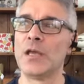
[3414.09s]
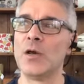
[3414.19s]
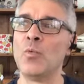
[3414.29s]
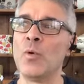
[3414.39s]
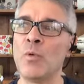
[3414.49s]

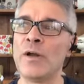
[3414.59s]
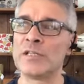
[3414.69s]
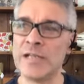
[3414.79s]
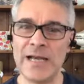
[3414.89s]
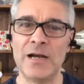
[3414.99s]

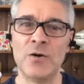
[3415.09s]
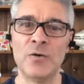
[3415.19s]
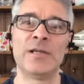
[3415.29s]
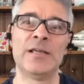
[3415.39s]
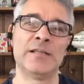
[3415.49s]
whereas now
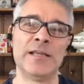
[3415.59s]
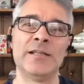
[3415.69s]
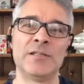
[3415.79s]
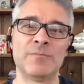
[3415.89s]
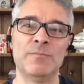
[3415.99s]
it,
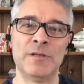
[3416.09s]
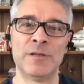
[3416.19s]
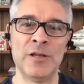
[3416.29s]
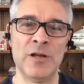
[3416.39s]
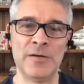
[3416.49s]
it's
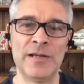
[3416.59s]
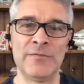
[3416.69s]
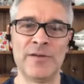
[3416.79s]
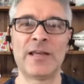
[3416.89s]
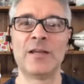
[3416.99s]
you know
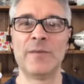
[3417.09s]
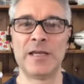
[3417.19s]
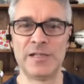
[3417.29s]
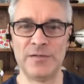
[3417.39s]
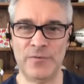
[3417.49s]
if i can make
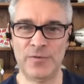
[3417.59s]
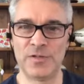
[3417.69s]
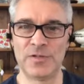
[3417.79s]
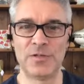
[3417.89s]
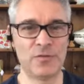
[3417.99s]
a
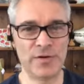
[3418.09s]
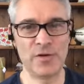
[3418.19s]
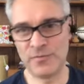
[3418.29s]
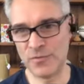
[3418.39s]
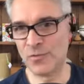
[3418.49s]
difference to three
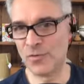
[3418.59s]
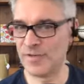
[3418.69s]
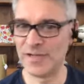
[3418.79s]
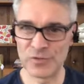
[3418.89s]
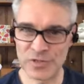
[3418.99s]
or four or
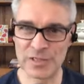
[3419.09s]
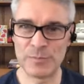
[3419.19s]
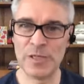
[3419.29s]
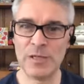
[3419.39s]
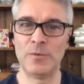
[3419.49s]
five or six
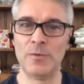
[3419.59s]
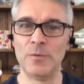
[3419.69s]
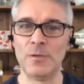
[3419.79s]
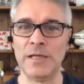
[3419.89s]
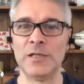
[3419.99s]
people in mm. a